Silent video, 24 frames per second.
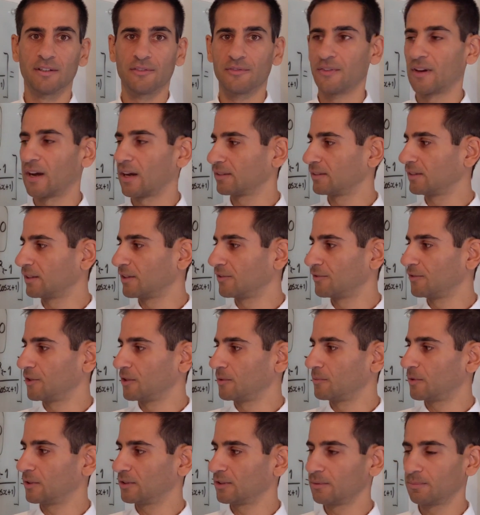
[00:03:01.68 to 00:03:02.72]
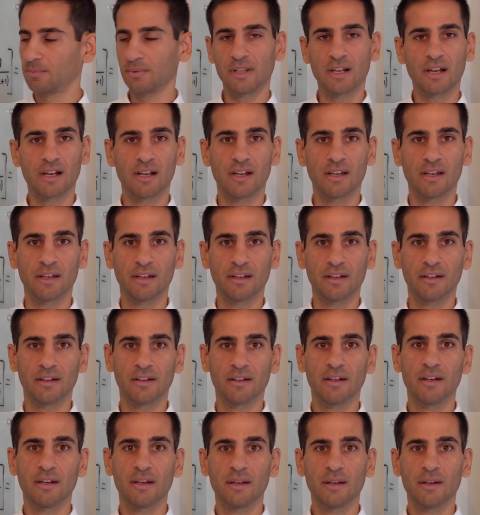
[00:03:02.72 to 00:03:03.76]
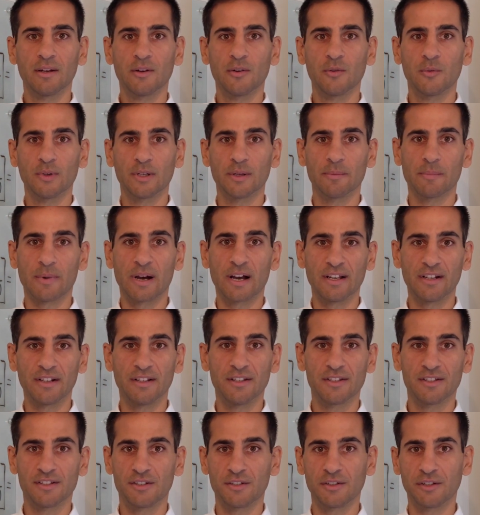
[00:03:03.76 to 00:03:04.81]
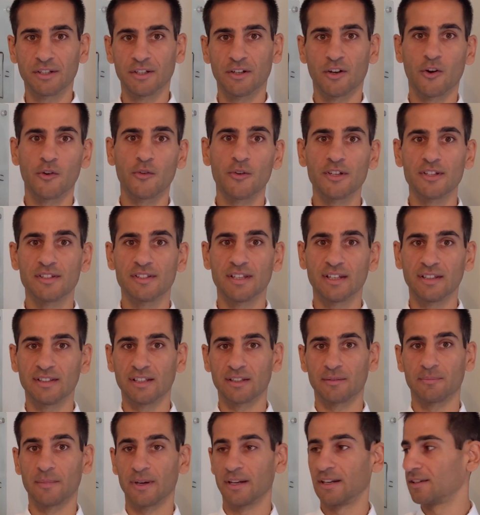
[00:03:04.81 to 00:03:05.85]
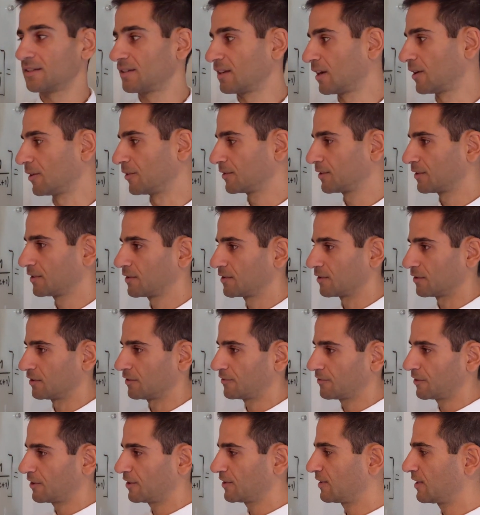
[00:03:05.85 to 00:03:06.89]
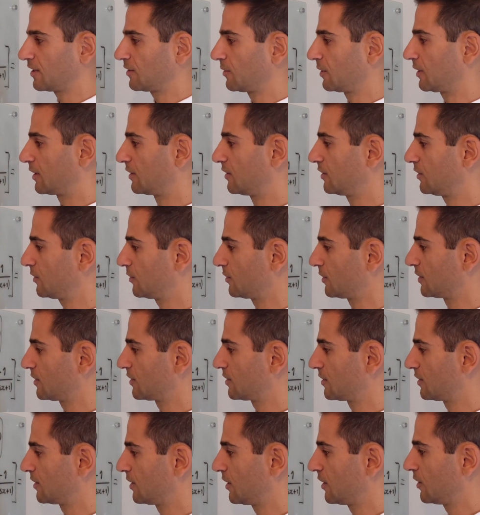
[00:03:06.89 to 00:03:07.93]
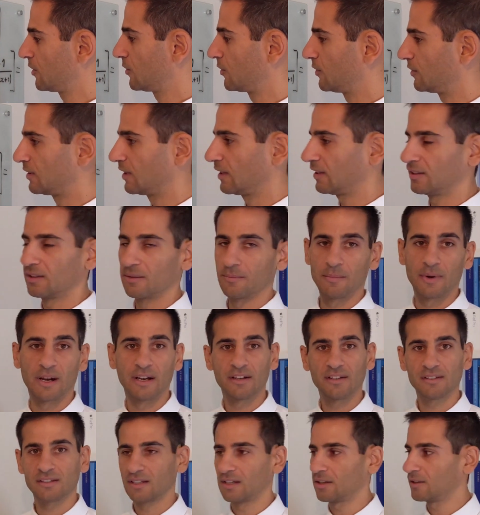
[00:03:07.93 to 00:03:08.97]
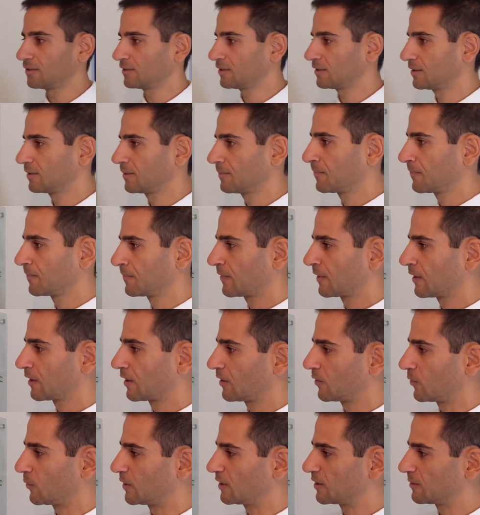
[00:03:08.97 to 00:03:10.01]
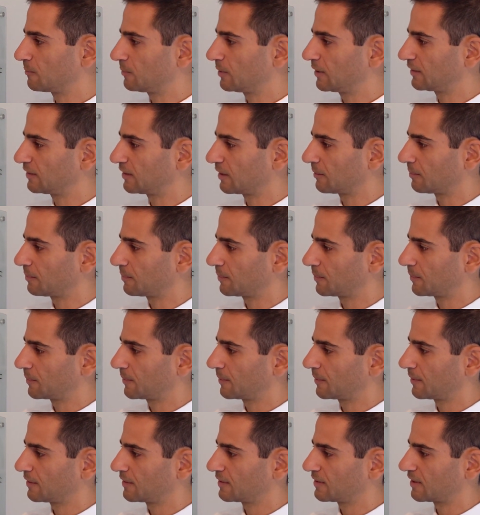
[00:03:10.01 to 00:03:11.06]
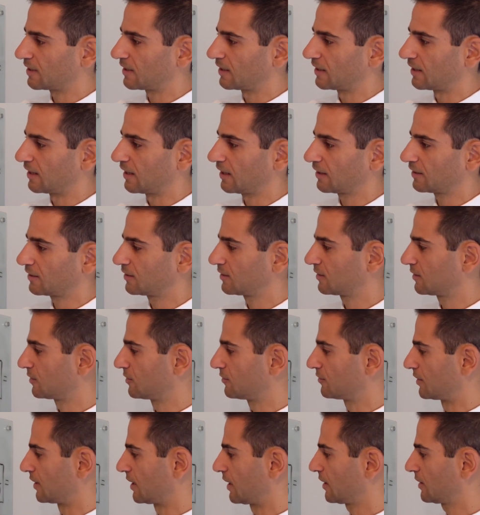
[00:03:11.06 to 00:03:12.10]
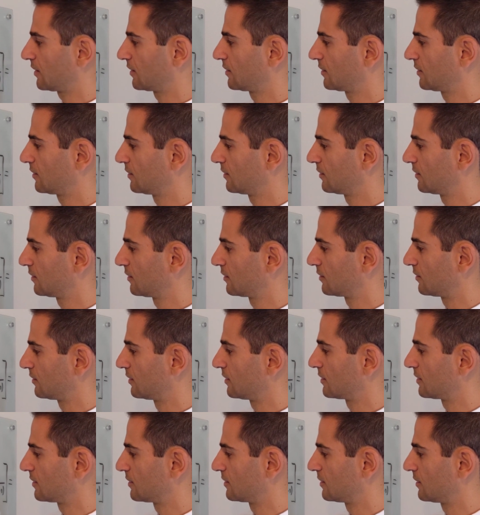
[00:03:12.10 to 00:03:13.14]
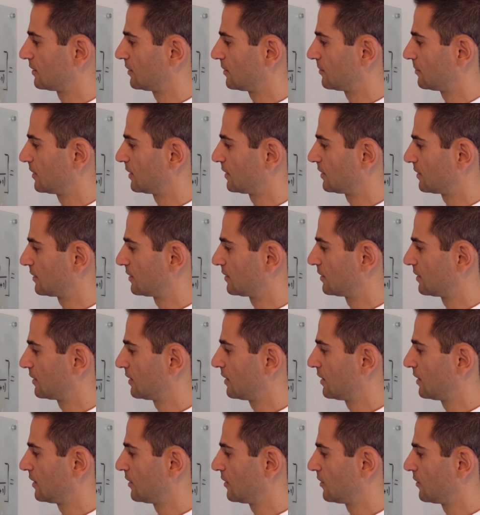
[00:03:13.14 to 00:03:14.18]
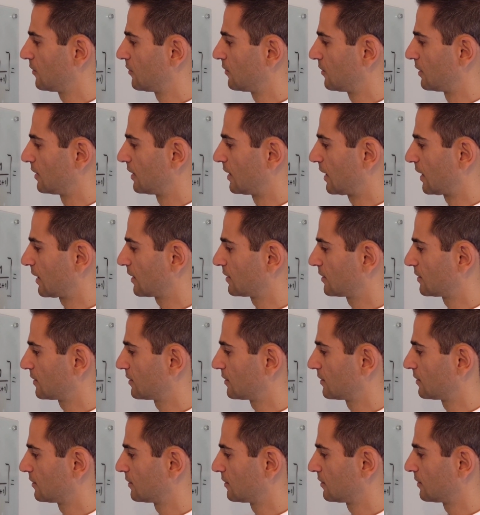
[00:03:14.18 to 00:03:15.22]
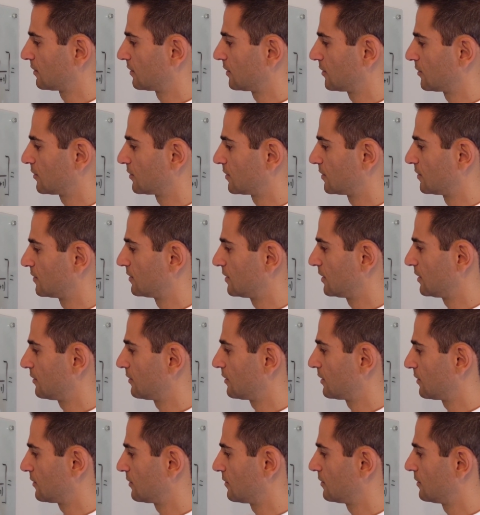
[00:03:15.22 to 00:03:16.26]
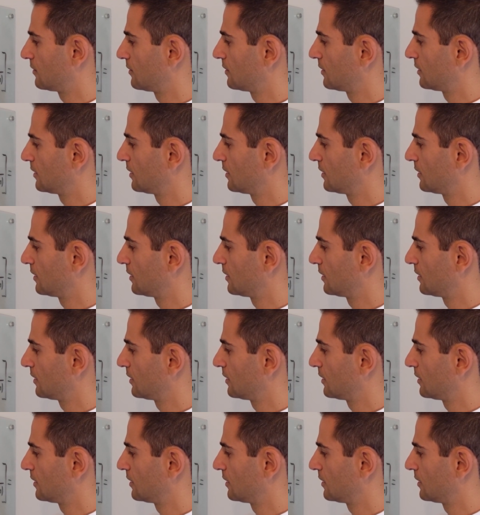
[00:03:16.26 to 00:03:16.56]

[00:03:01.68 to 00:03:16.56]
the fact that if you're multiplying with a minus, you can always take that minus out. So the first thing we can do is we take the minus out. We split up sine x over x. So this is the limit when x goes to 0